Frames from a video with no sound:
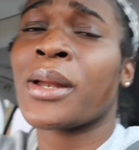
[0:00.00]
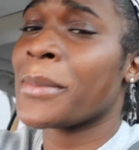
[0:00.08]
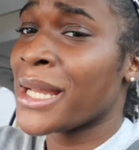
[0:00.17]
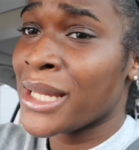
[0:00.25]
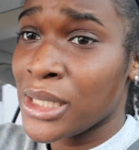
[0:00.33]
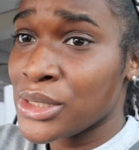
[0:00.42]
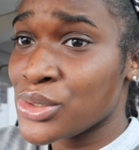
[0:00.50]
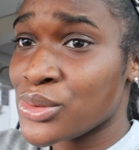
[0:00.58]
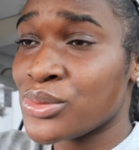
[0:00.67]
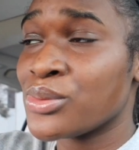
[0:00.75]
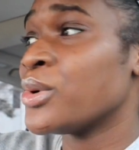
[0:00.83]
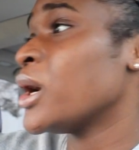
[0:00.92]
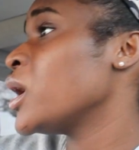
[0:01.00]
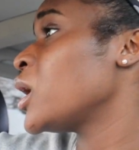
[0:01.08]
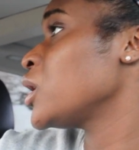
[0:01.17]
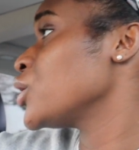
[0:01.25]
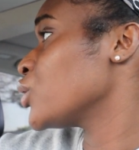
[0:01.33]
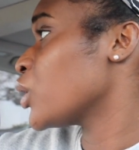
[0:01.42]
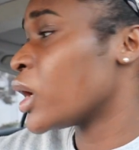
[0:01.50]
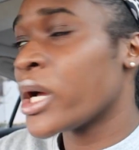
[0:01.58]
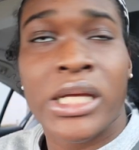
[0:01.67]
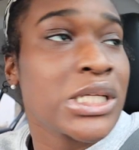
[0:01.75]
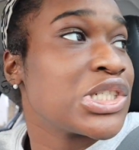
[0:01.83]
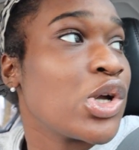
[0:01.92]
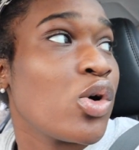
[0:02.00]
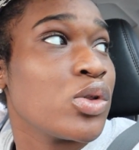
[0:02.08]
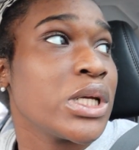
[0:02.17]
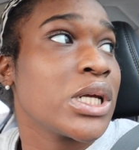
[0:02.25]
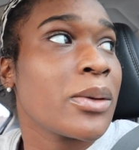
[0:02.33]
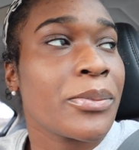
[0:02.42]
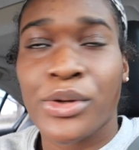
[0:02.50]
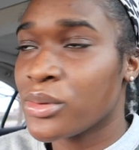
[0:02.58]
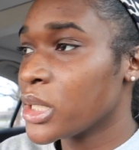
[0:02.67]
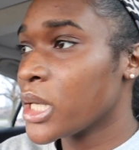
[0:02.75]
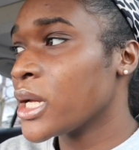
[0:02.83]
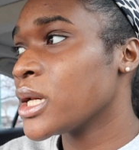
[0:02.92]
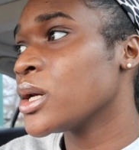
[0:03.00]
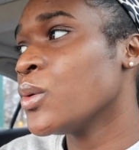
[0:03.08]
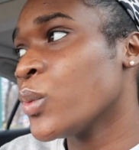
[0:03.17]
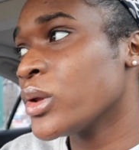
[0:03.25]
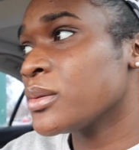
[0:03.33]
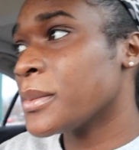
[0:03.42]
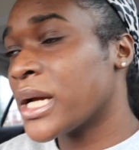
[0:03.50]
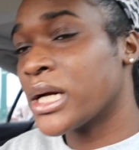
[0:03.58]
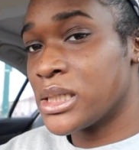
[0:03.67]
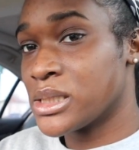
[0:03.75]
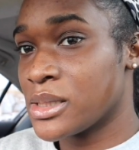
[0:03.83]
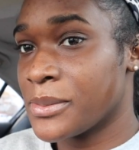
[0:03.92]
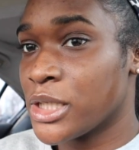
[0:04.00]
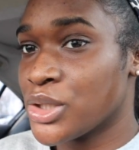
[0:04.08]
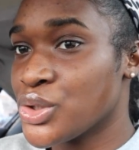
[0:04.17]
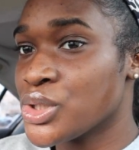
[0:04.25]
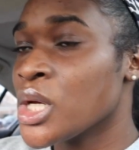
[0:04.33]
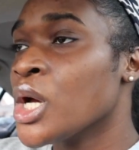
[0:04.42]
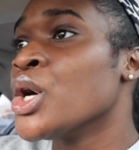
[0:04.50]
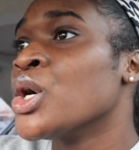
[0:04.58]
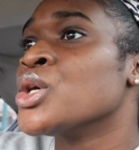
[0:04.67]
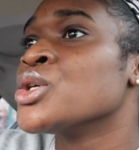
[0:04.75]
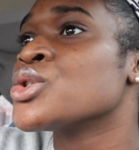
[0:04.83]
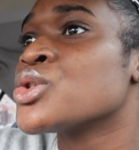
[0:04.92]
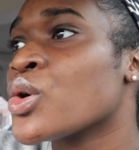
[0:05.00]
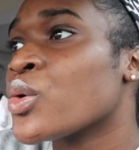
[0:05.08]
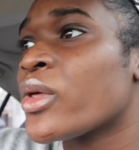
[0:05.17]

am I gonna do? You know, I can only communicate it with my customers so